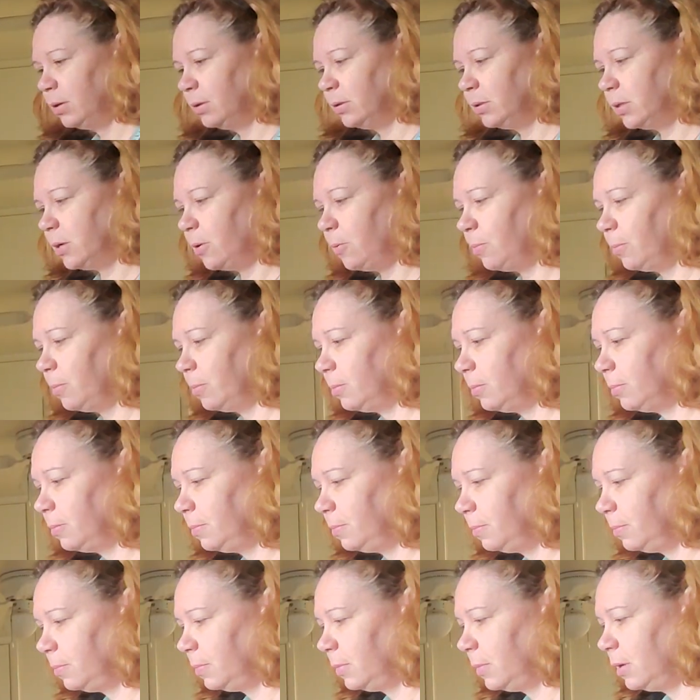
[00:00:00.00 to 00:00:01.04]
So
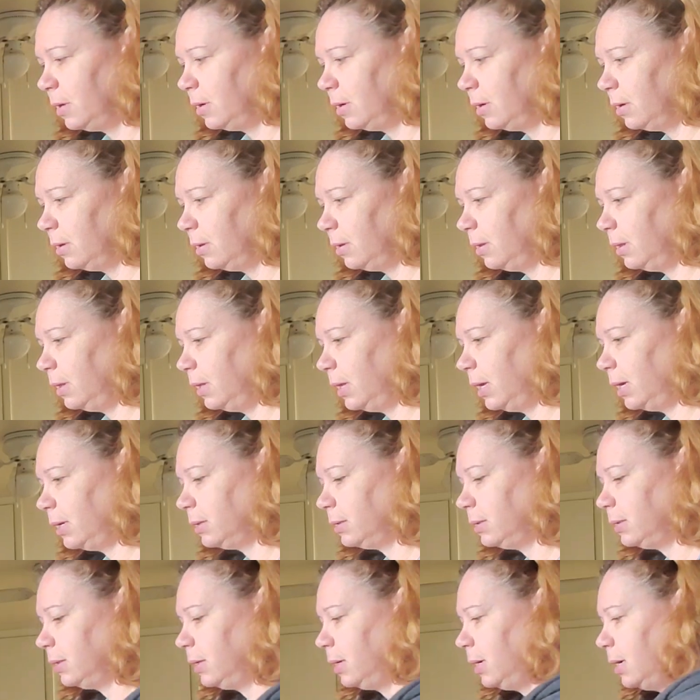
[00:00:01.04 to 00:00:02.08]

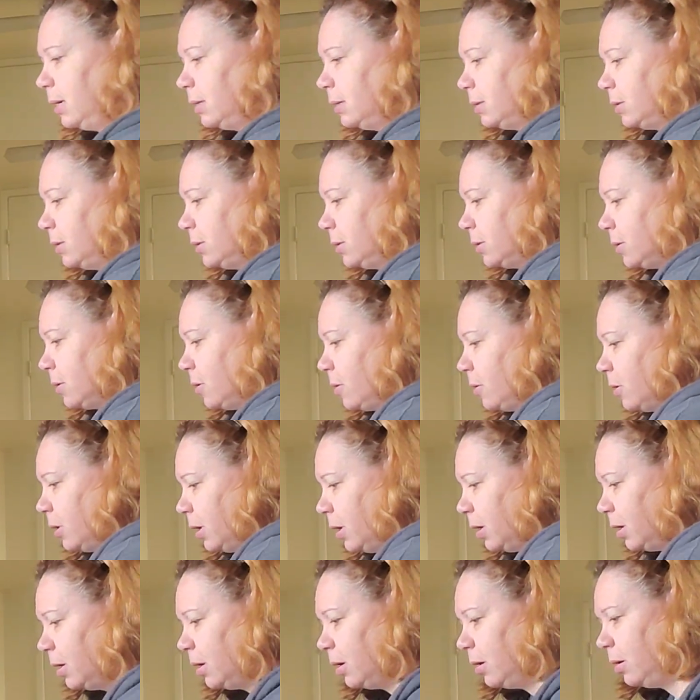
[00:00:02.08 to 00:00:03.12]
let's get
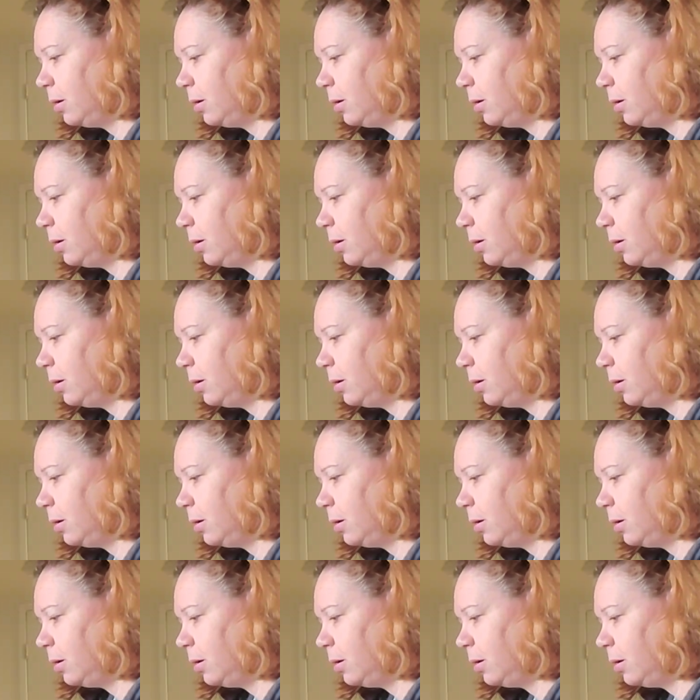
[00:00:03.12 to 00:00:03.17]
started.